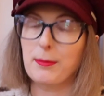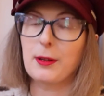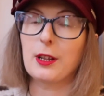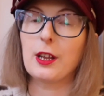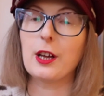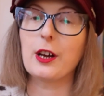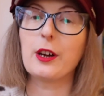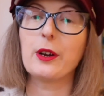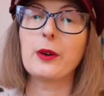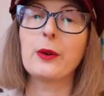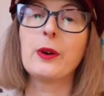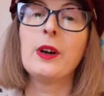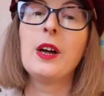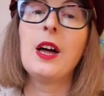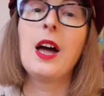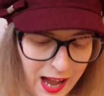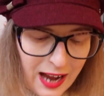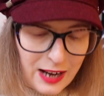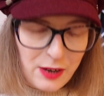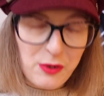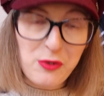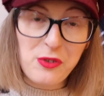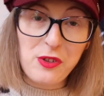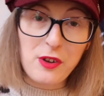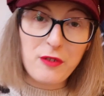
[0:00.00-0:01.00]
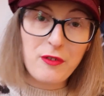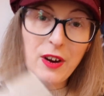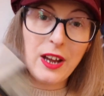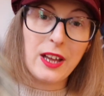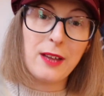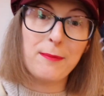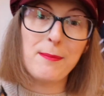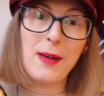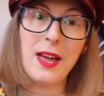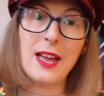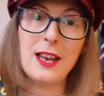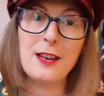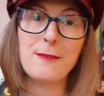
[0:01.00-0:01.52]
below. I'd also
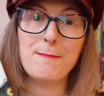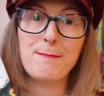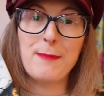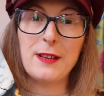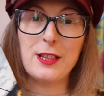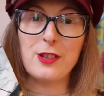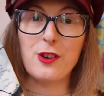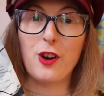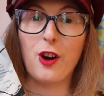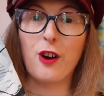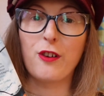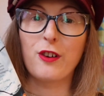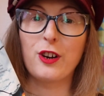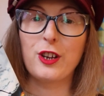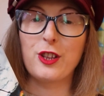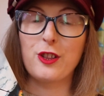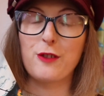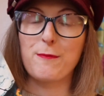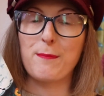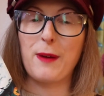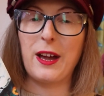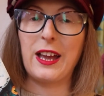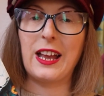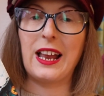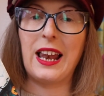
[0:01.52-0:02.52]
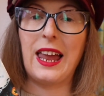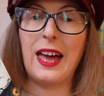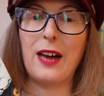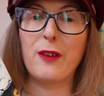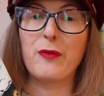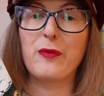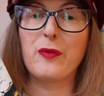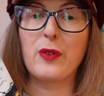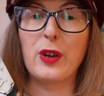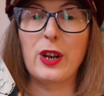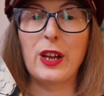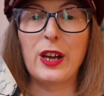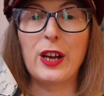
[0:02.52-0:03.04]
recommend Bitter Orange by Claire
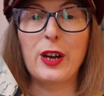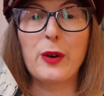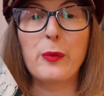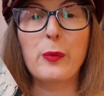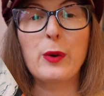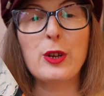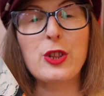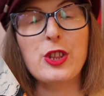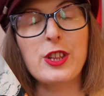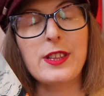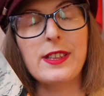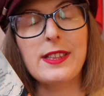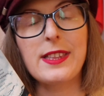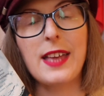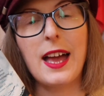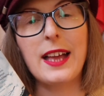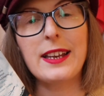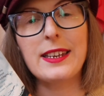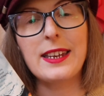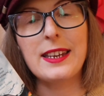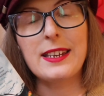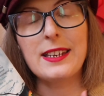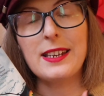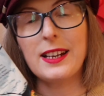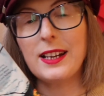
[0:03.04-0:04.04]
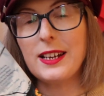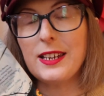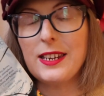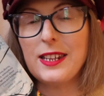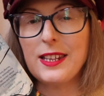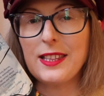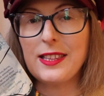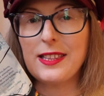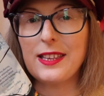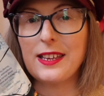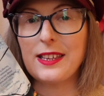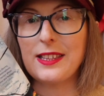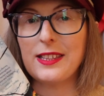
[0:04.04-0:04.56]
Fuller, which is set in
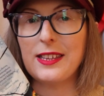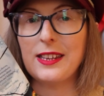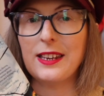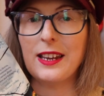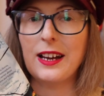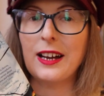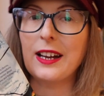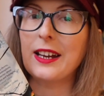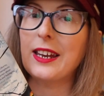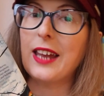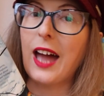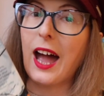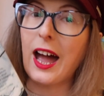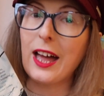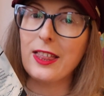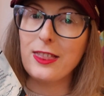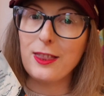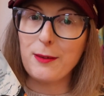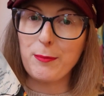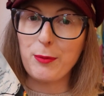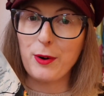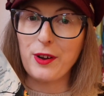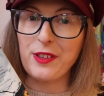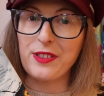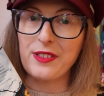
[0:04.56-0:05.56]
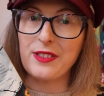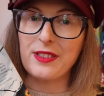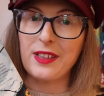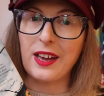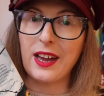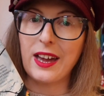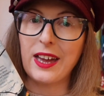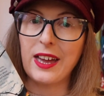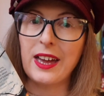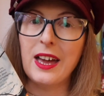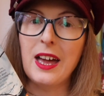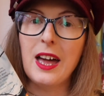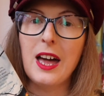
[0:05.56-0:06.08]
1969 and the present
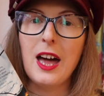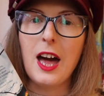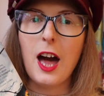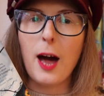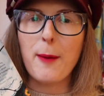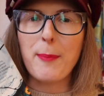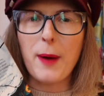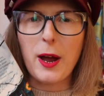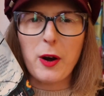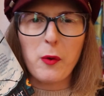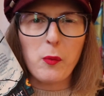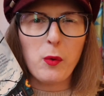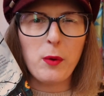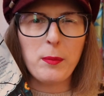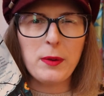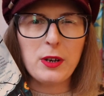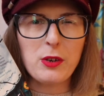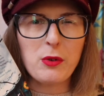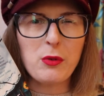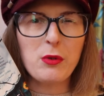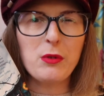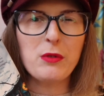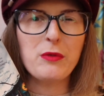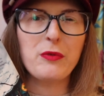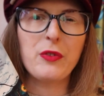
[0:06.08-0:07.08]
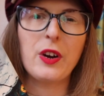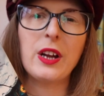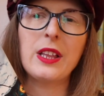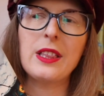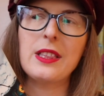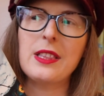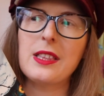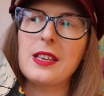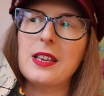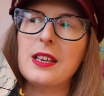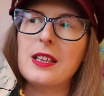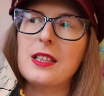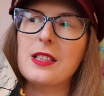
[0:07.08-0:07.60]
day, about a woman called
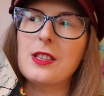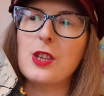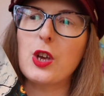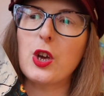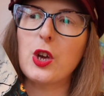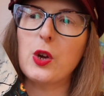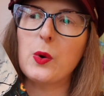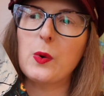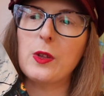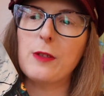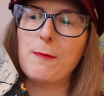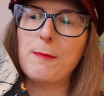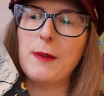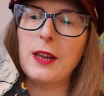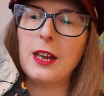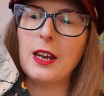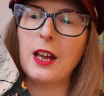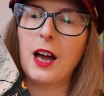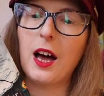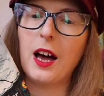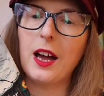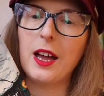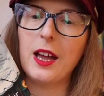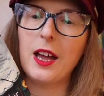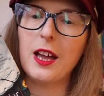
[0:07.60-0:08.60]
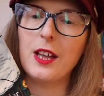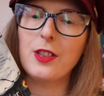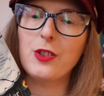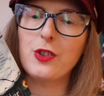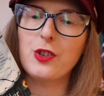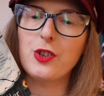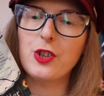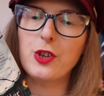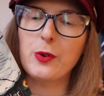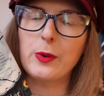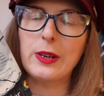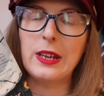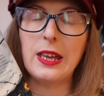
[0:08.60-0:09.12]
Frances who has been hired to
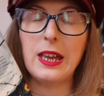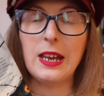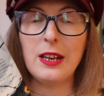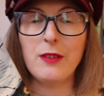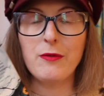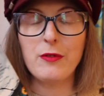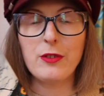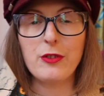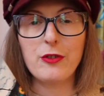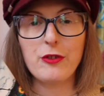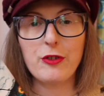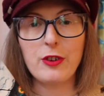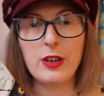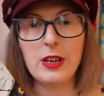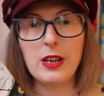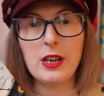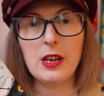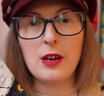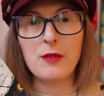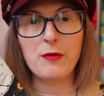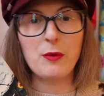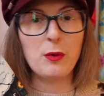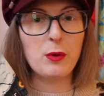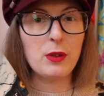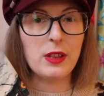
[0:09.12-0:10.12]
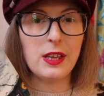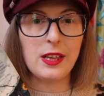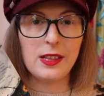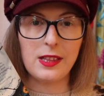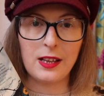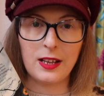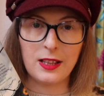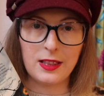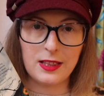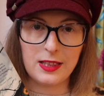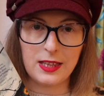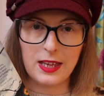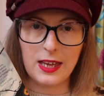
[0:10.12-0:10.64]
do an inventory of all these
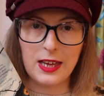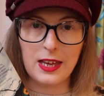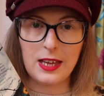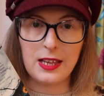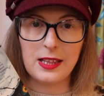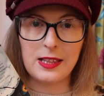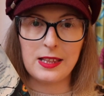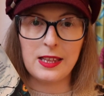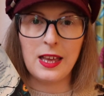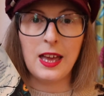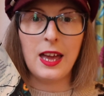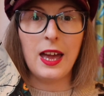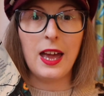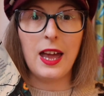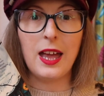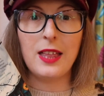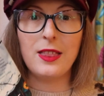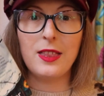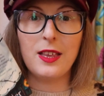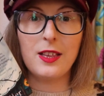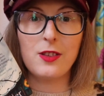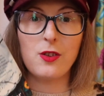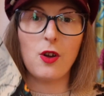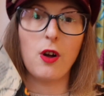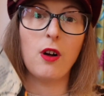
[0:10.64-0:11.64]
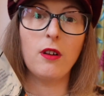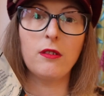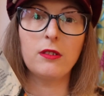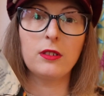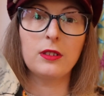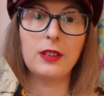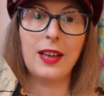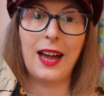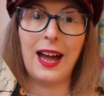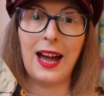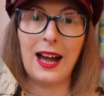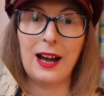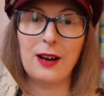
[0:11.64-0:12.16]
antiques in this
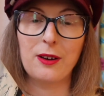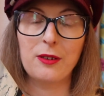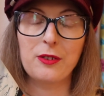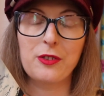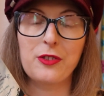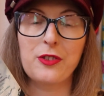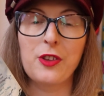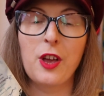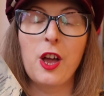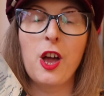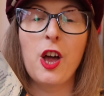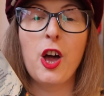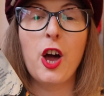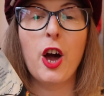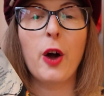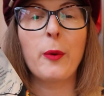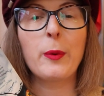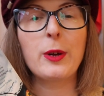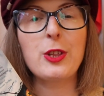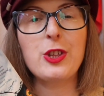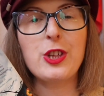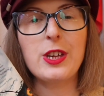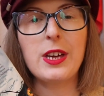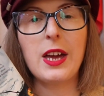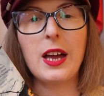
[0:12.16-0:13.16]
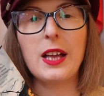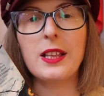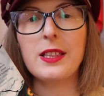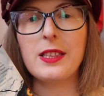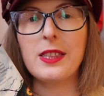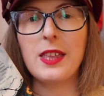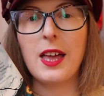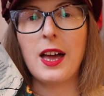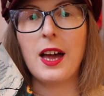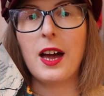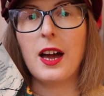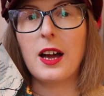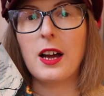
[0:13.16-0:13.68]
old house. And when she gets
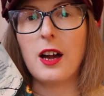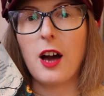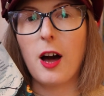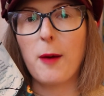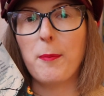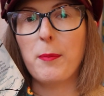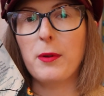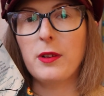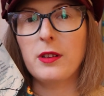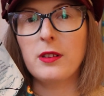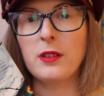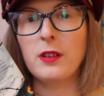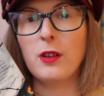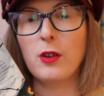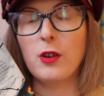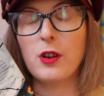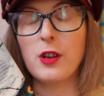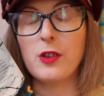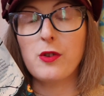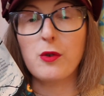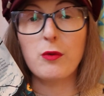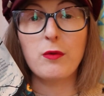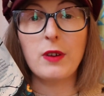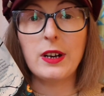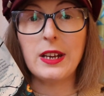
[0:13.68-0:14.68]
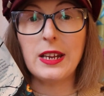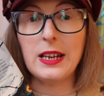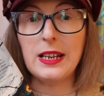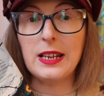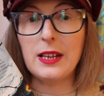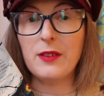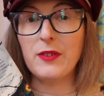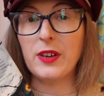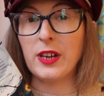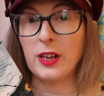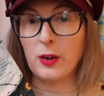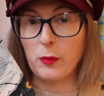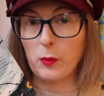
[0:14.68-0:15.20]
there, a couple is already
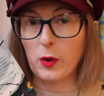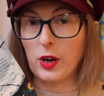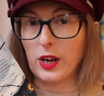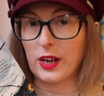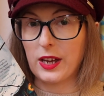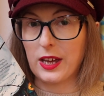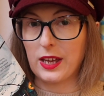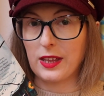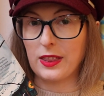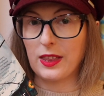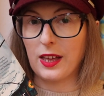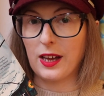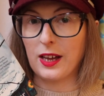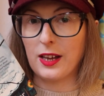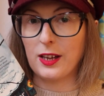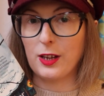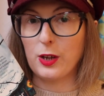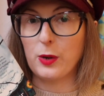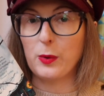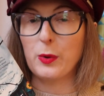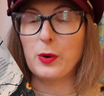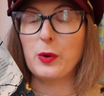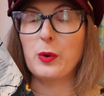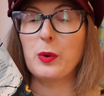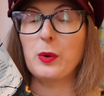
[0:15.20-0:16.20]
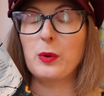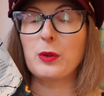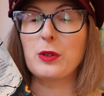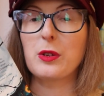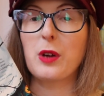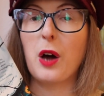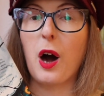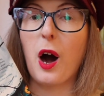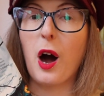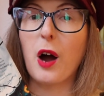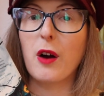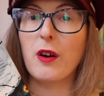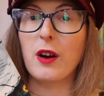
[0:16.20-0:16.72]
living in working there, who are called
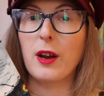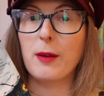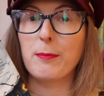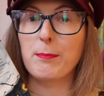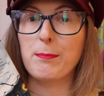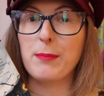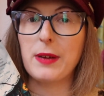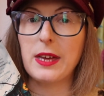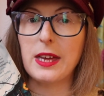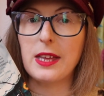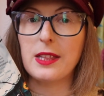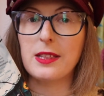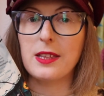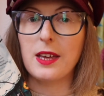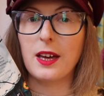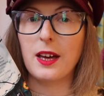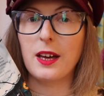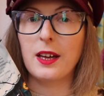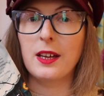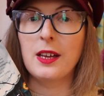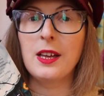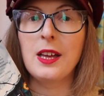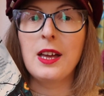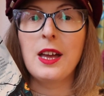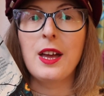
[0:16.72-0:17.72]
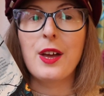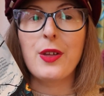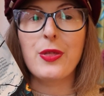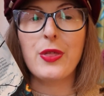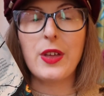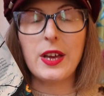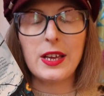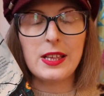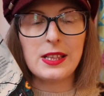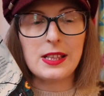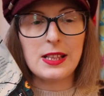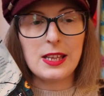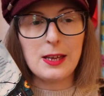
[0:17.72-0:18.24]
Cara and Peter.
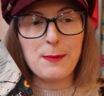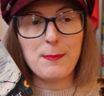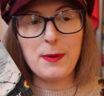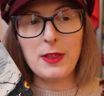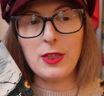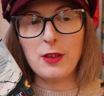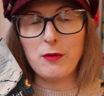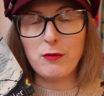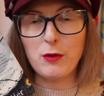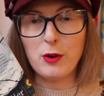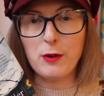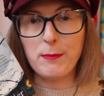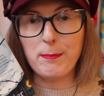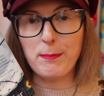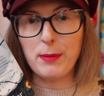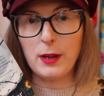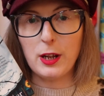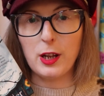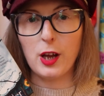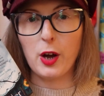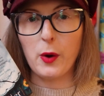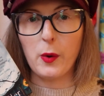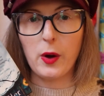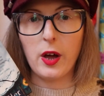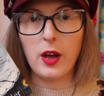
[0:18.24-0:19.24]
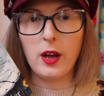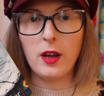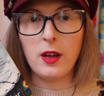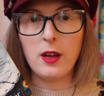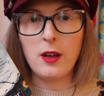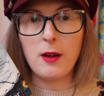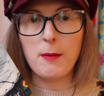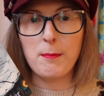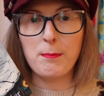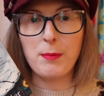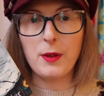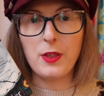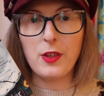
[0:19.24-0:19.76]
They sleep in the room below
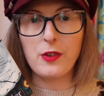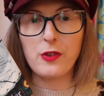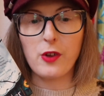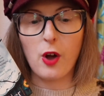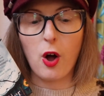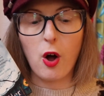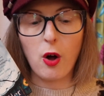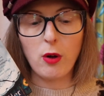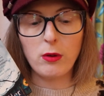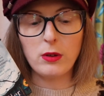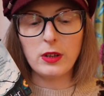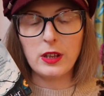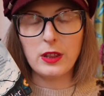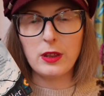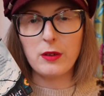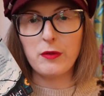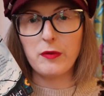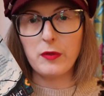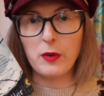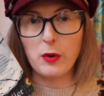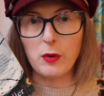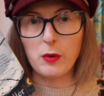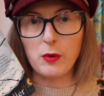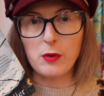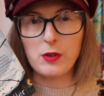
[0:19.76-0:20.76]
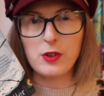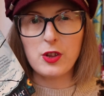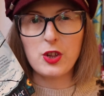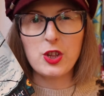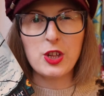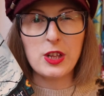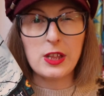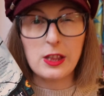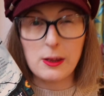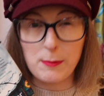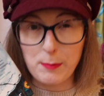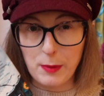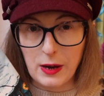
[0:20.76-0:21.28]
her, but there's a hole in the floor, so
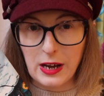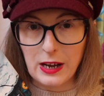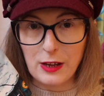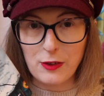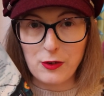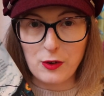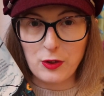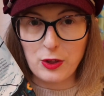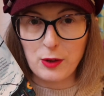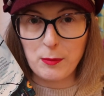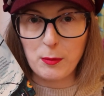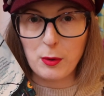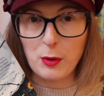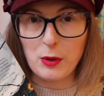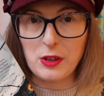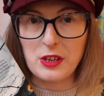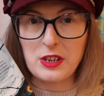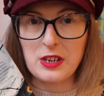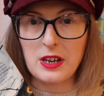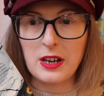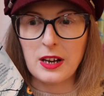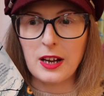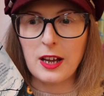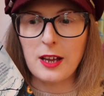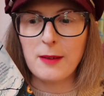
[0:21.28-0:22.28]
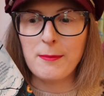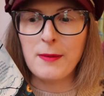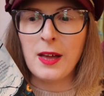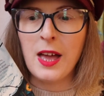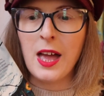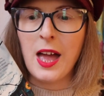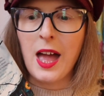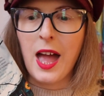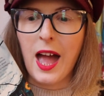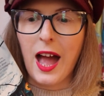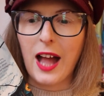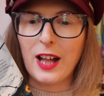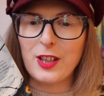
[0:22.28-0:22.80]
she spies on them all the time,
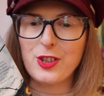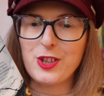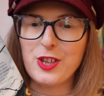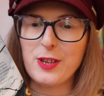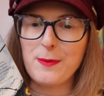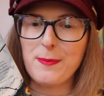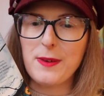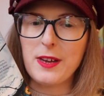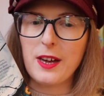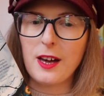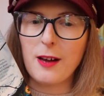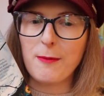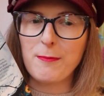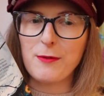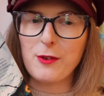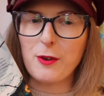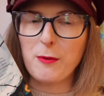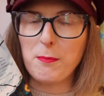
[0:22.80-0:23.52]
and she becomes